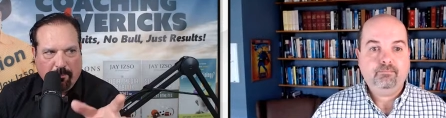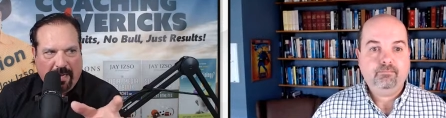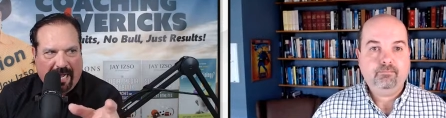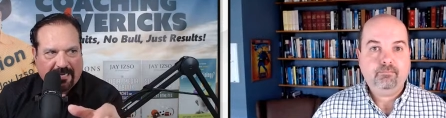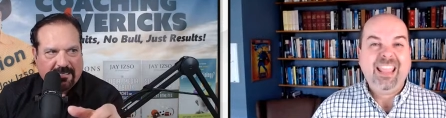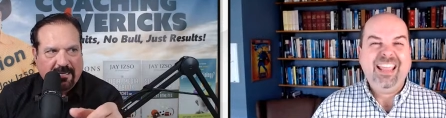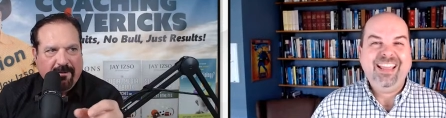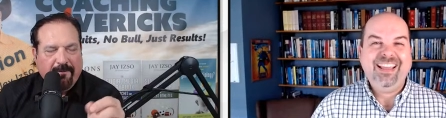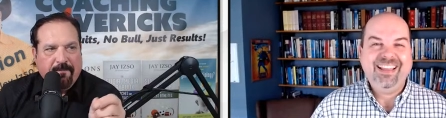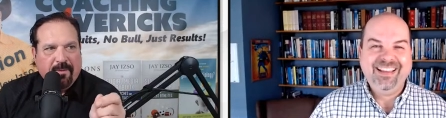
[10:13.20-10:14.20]
Speaker 1: packed,
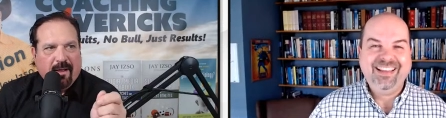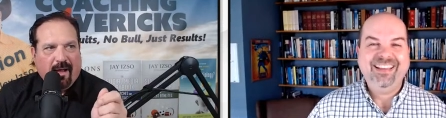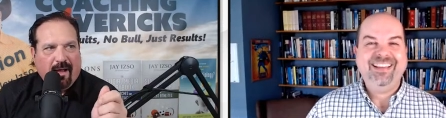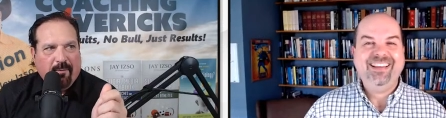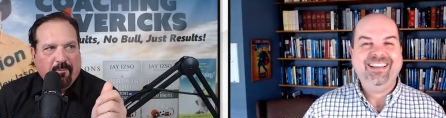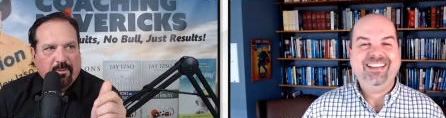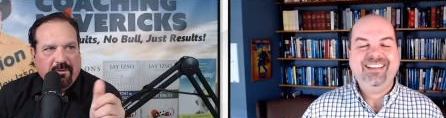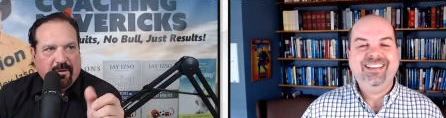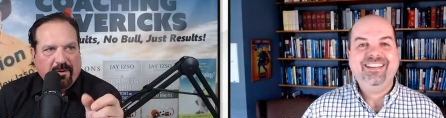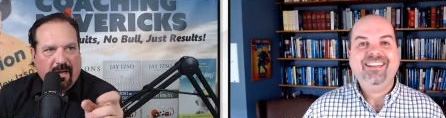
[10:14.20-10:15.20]
um,
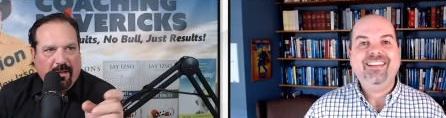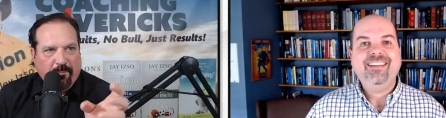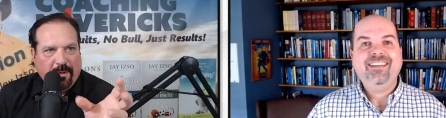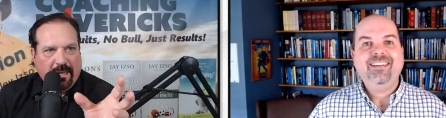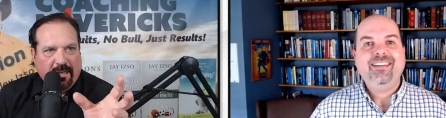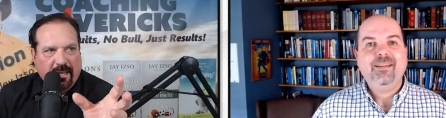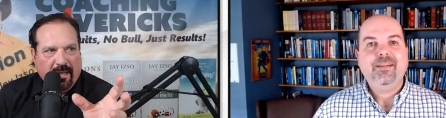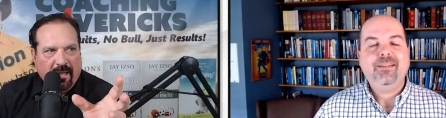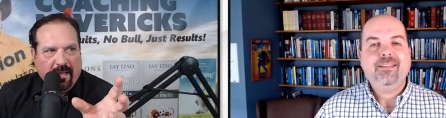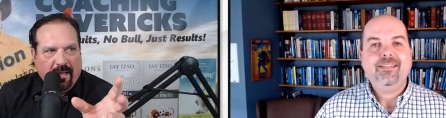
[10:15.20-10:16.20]
believe it or not. But
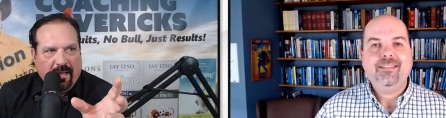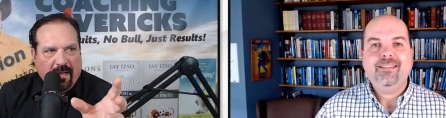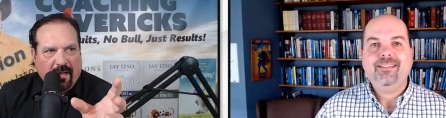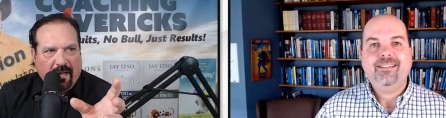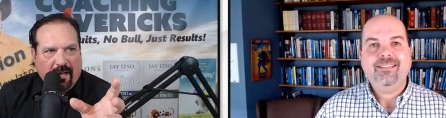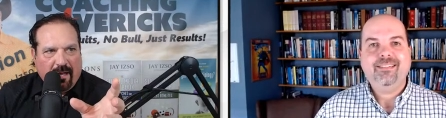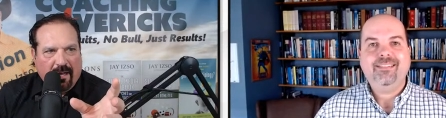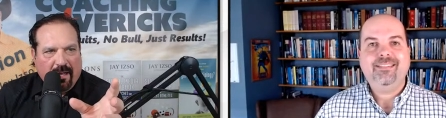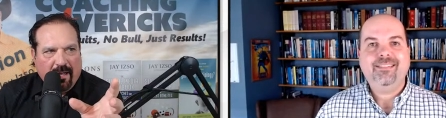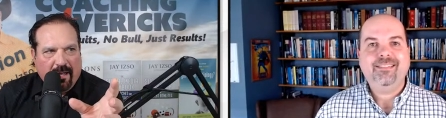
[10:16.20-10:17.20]

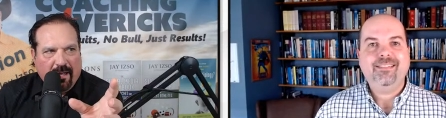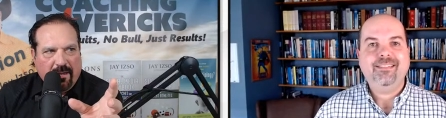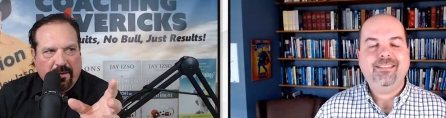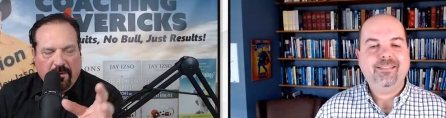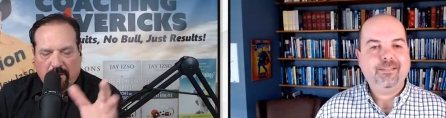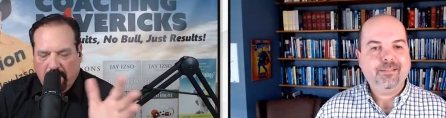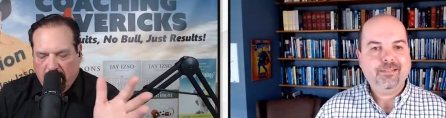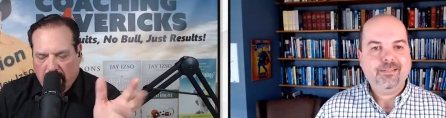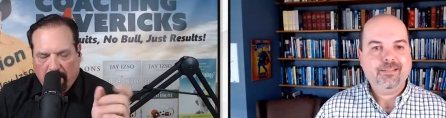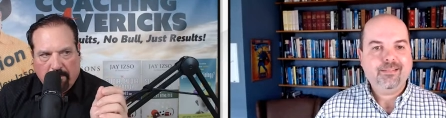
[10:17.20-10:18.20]
uh, you, you
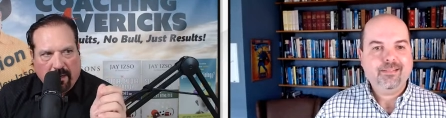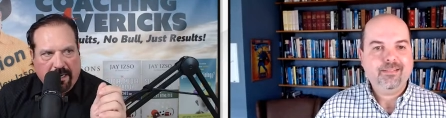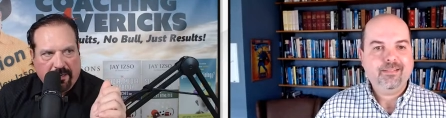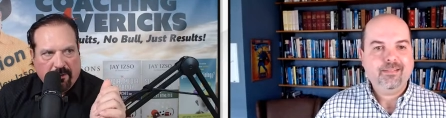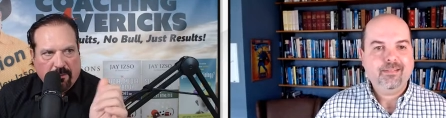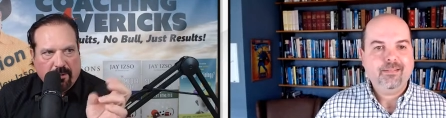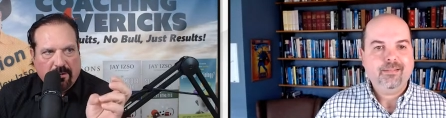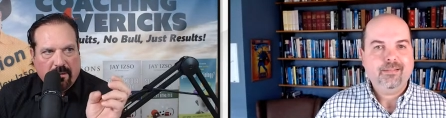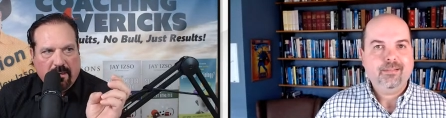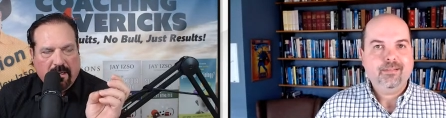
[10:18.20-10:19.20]
quote Brian
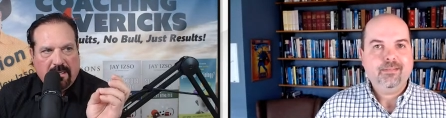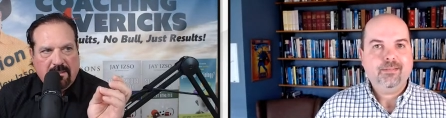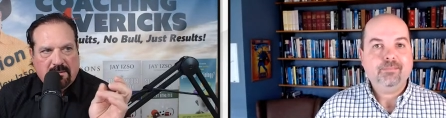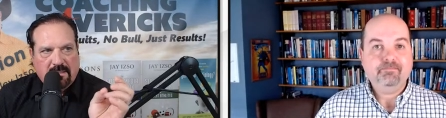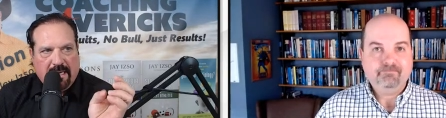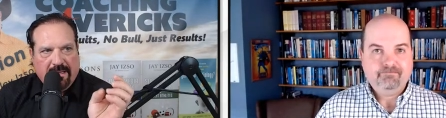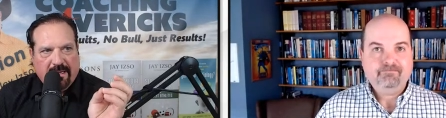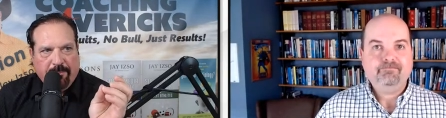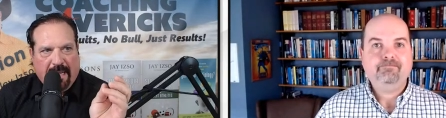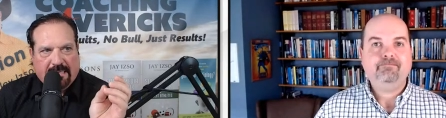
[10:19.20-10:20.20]
Herbert and you say the
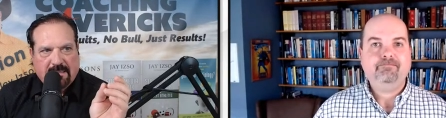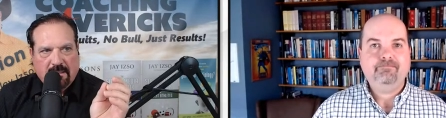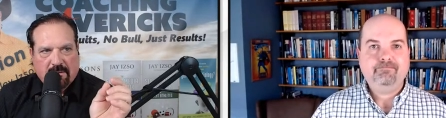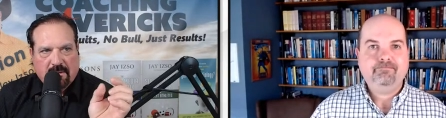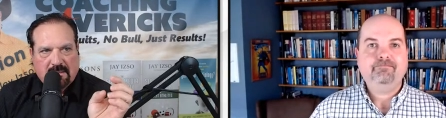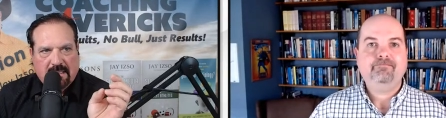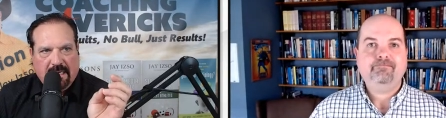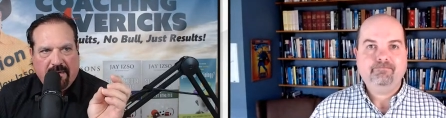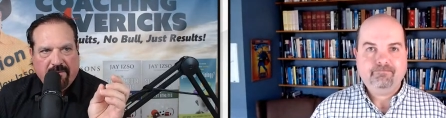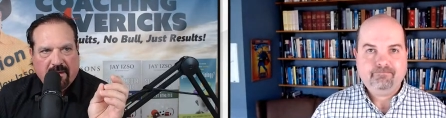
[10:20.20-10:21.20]
capacity to learn is a
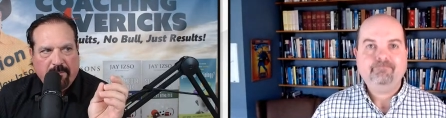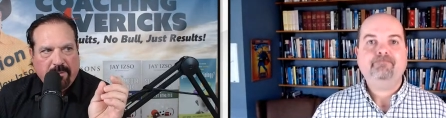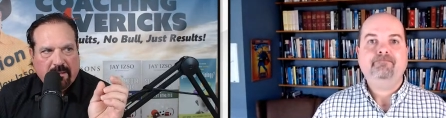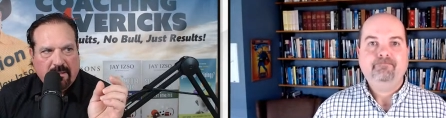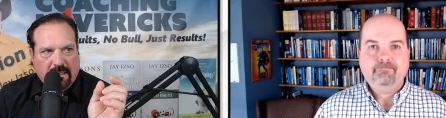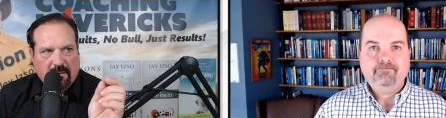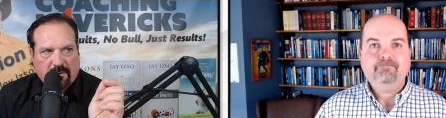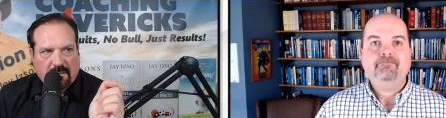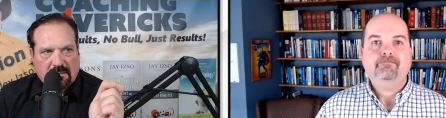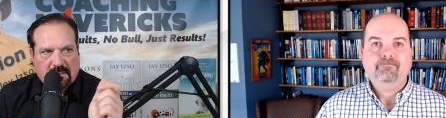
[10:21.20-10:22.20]
gift, the ability to
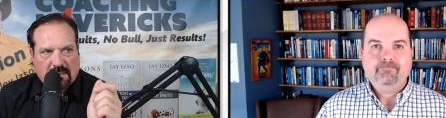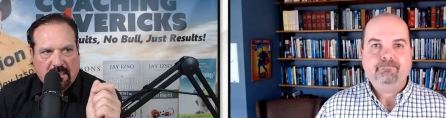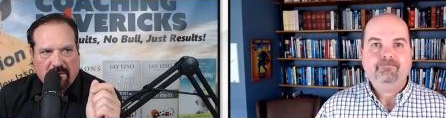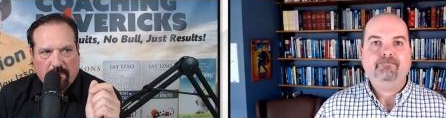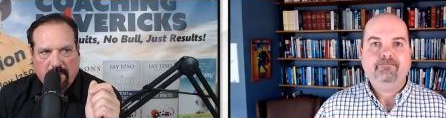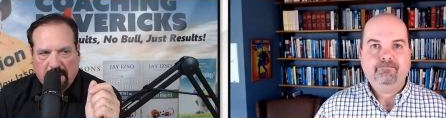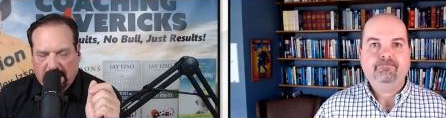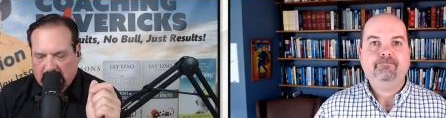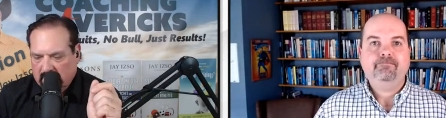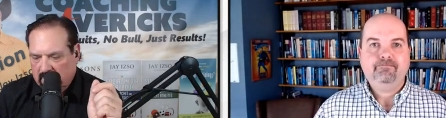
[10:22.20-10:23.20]
learn is a skill, the
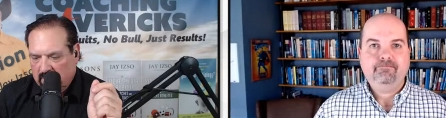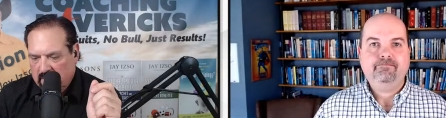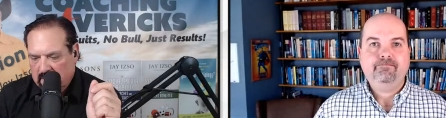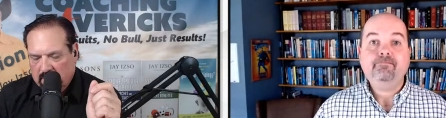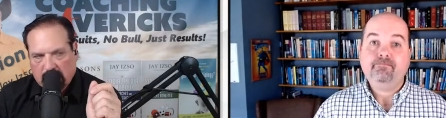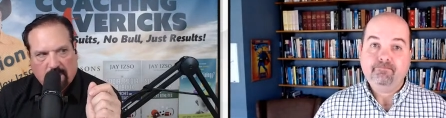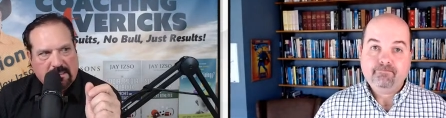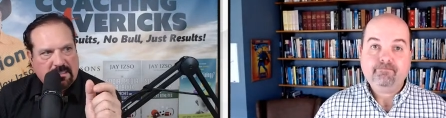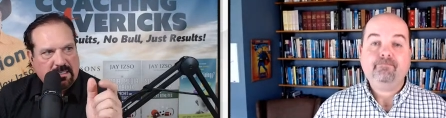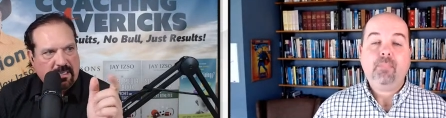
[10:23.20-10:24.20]
willingness to learn is a
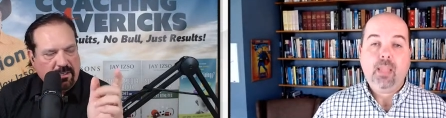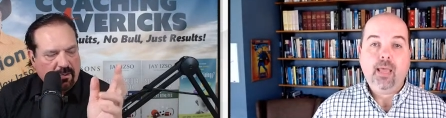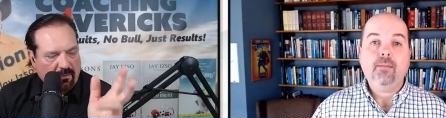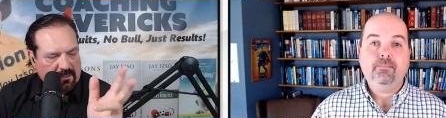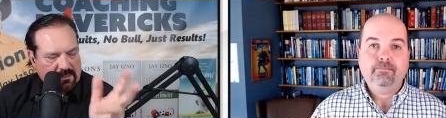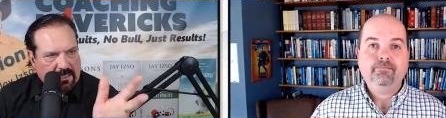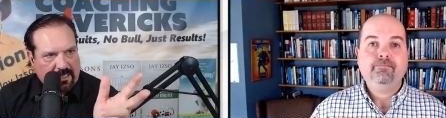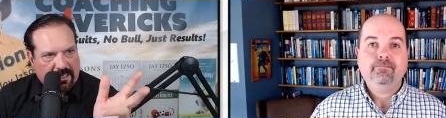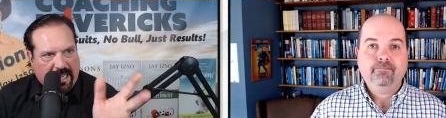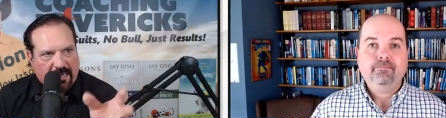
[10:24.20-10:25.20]
choice. And then you yeah. go on to say
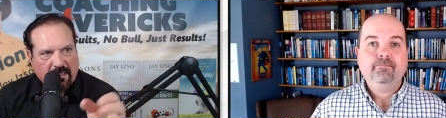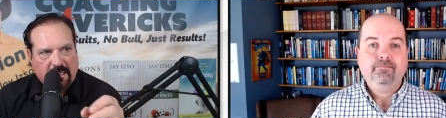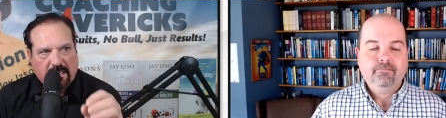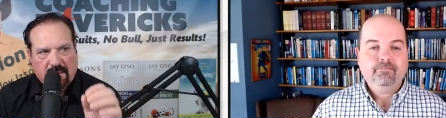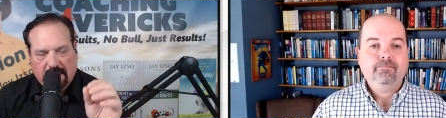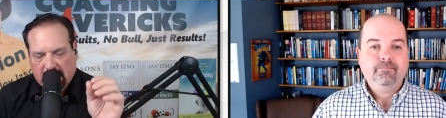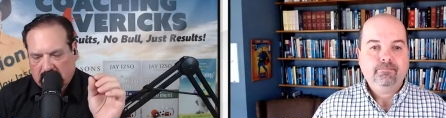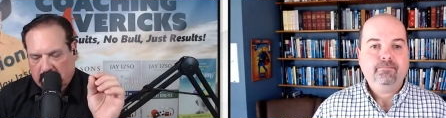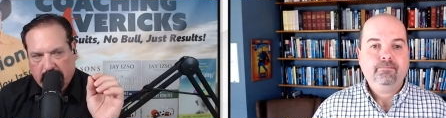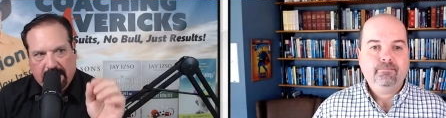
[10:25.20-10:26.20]
that catalytic
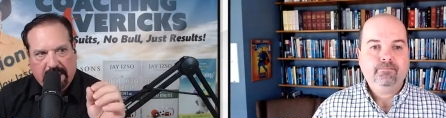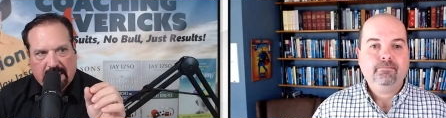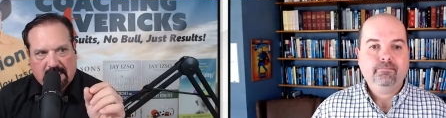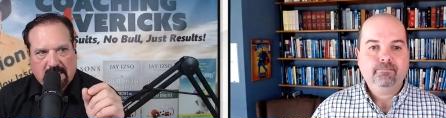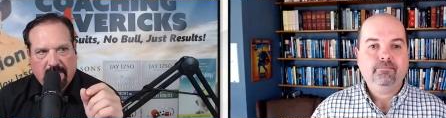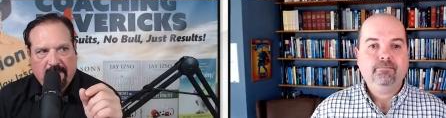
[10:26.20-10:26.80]
leadership begins